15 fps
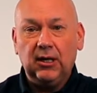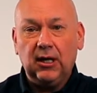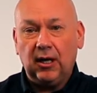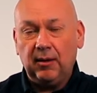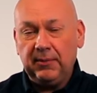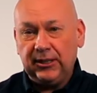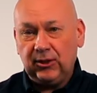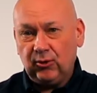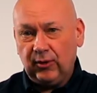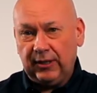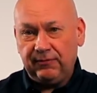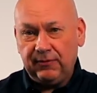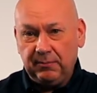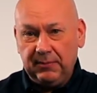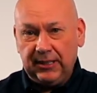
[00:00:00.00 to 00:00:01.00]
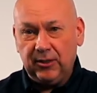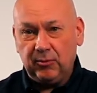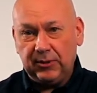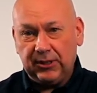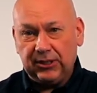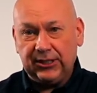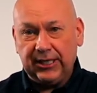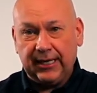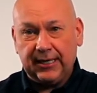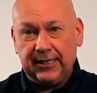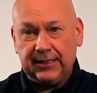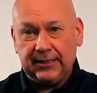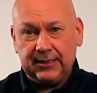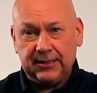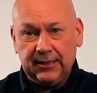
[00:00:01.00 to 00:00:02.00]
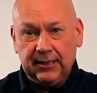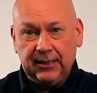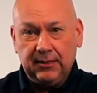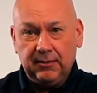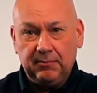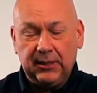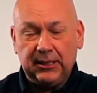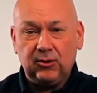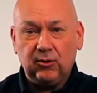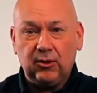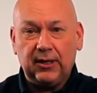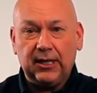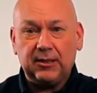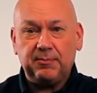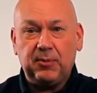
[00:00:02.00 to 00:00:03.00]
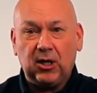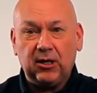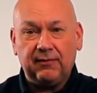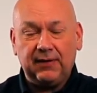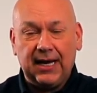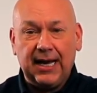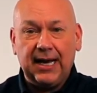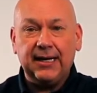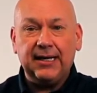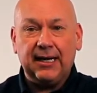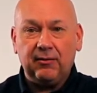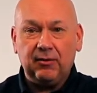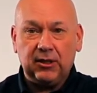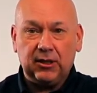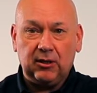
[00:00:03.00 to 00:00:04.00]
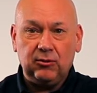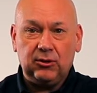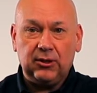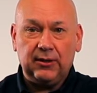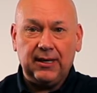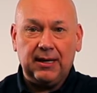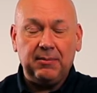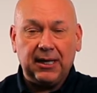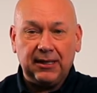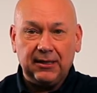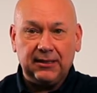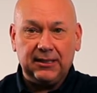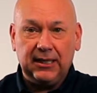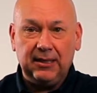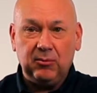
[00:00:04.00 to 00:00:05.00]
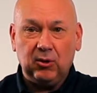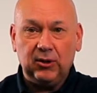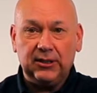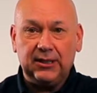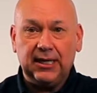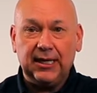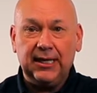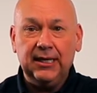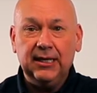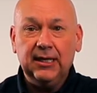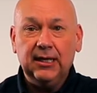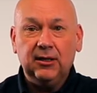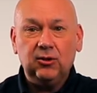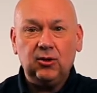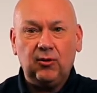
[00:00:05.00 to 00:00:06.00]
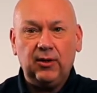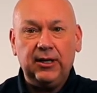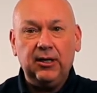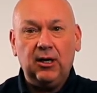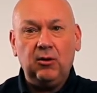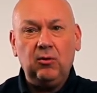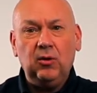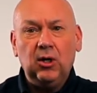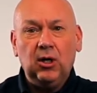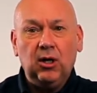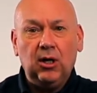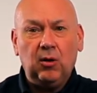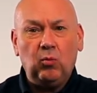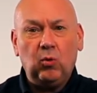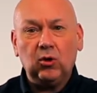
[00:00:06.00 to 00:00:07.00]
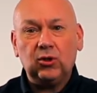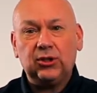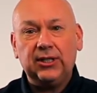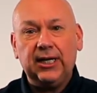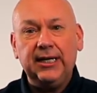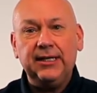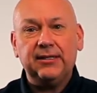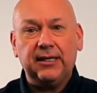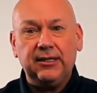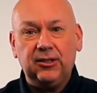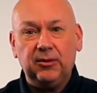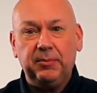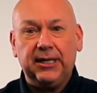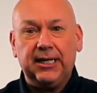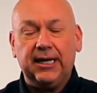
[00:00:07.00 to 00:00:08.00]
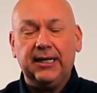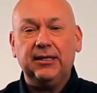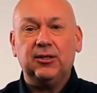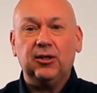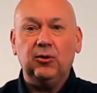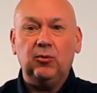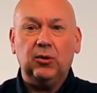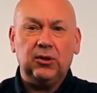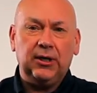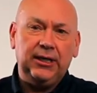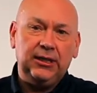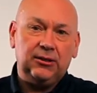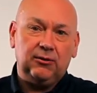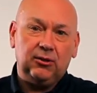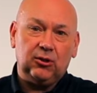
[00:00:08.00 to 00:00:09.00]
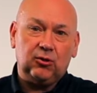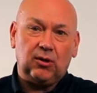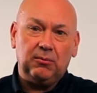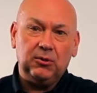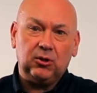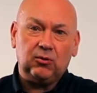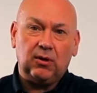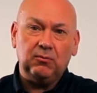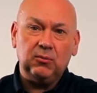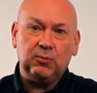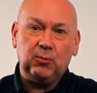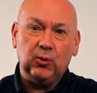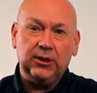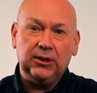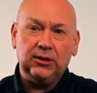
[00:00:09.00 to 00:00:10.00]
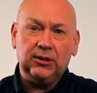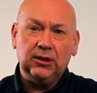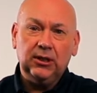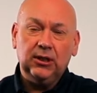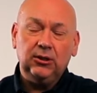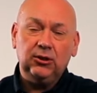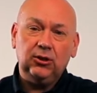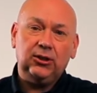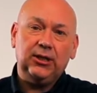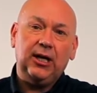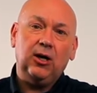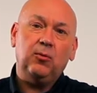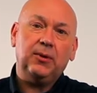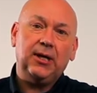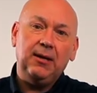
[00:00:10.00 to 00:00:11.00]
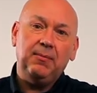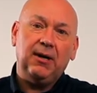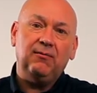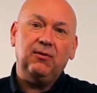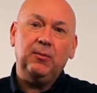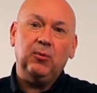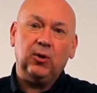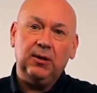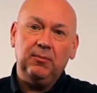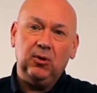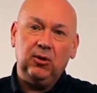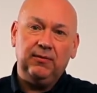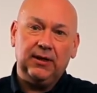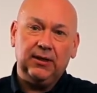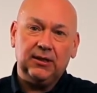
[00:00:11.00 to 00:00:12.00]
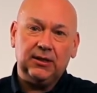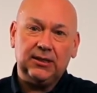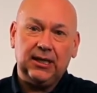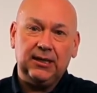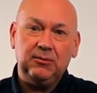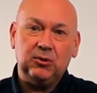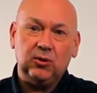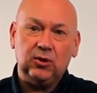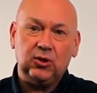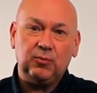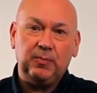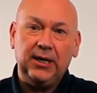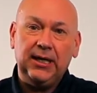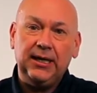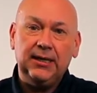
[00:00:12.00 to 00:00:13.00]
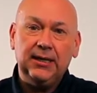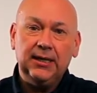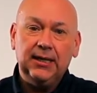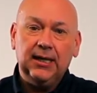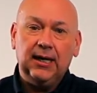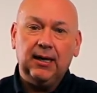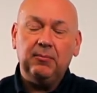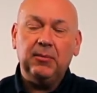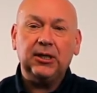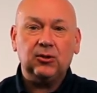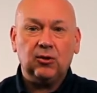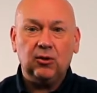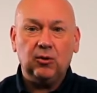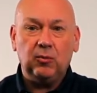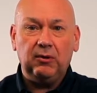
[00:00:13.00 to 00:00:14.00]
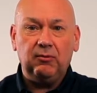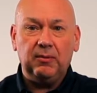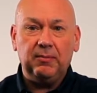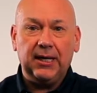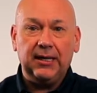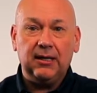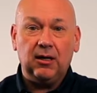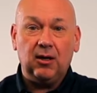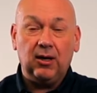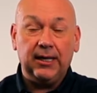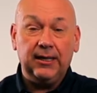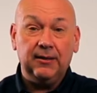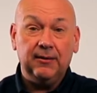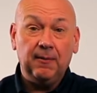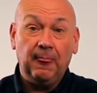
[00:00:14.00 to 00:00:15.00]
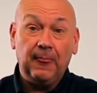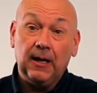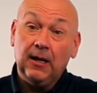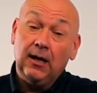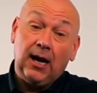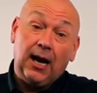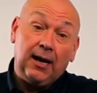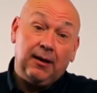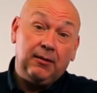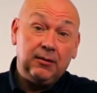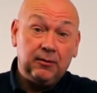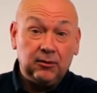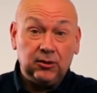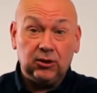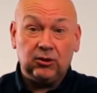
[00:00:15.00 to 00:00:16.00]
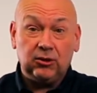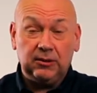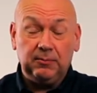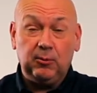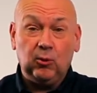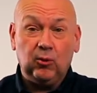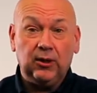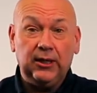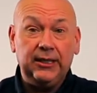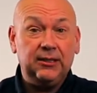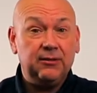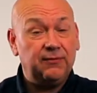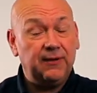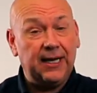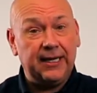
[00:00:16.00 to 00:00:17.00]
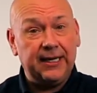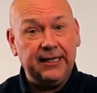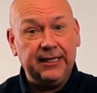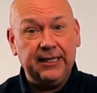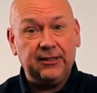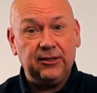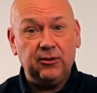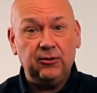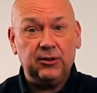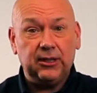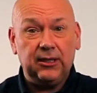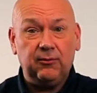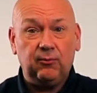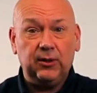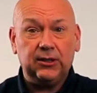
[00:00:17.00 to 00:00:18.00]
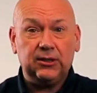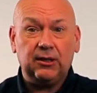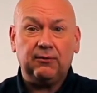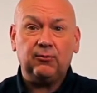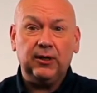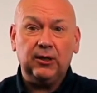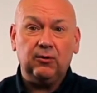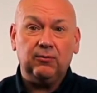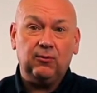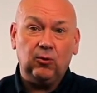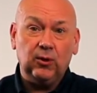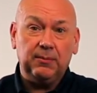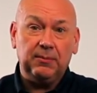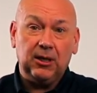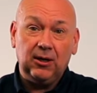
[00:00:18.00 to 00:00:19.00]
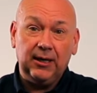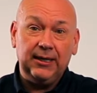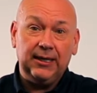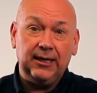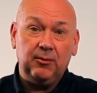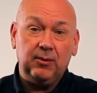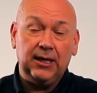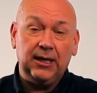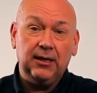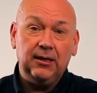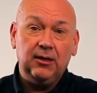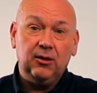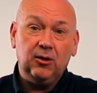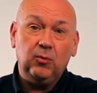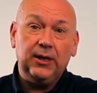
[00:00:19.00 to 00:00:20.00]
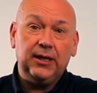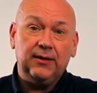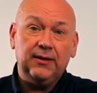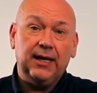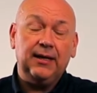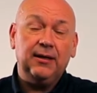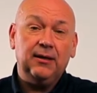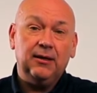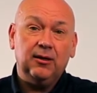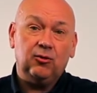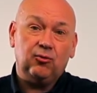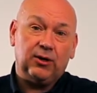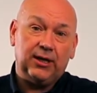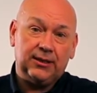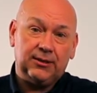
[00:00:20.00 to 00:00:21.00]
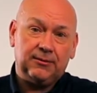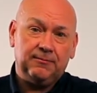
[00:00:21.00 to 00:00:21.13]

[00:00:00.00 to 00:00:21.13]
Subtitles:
I'll make sure they're familiar with the checklist. Make sure that that's part of a handout that goes to them and the team on the day, so they know at what stage they should be getting to at each of the Scrum of Scrums points, just to help keep everybody moving at the same sort of speed and make sure that we remain aligned. And, just as importantly, to flag any issues if we're suffering or falling behind anywhere that we can then address.